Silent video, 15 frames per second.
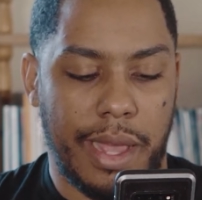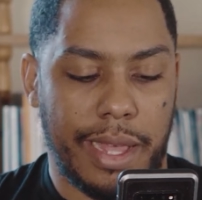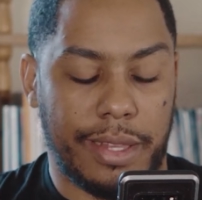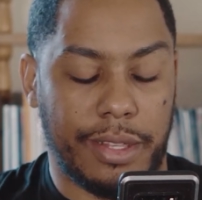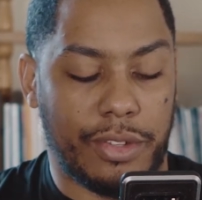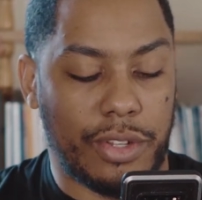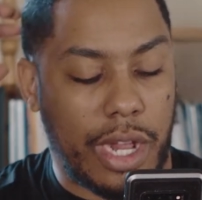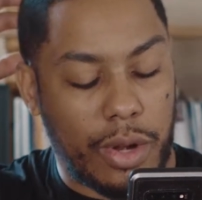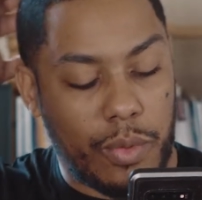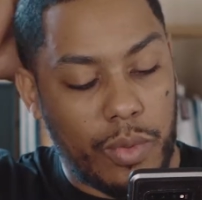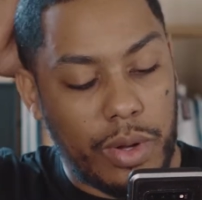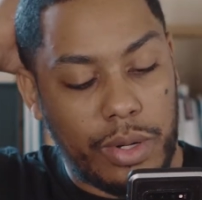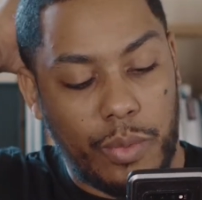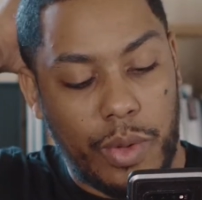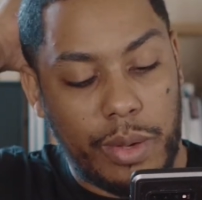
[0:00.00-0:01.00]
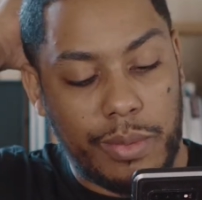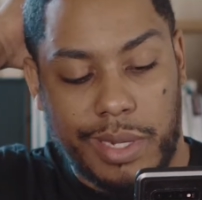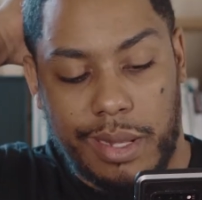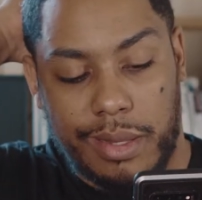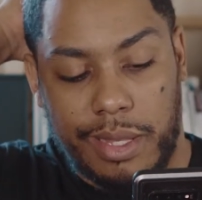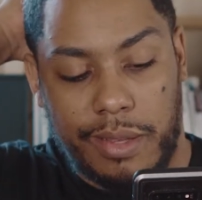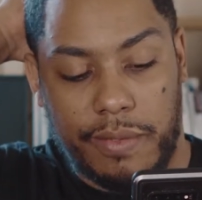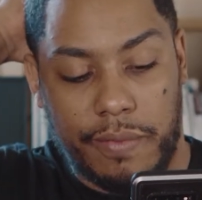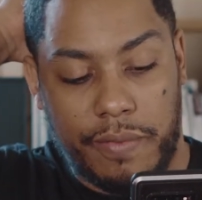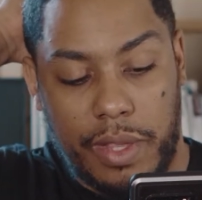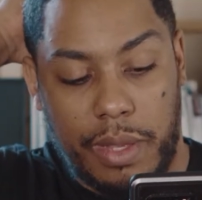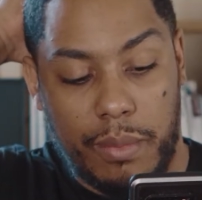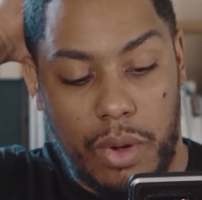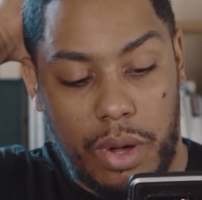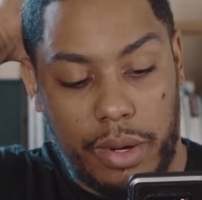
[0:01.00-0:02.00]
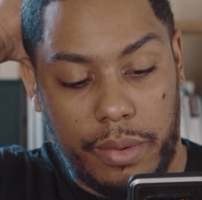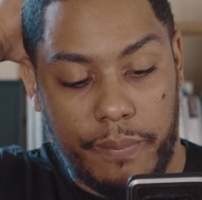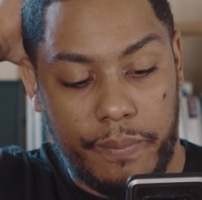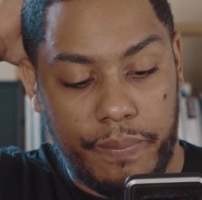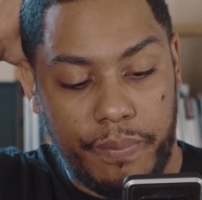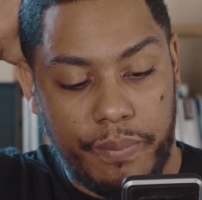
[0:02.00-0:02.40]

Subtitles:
and then try to run away without leaving feet mark.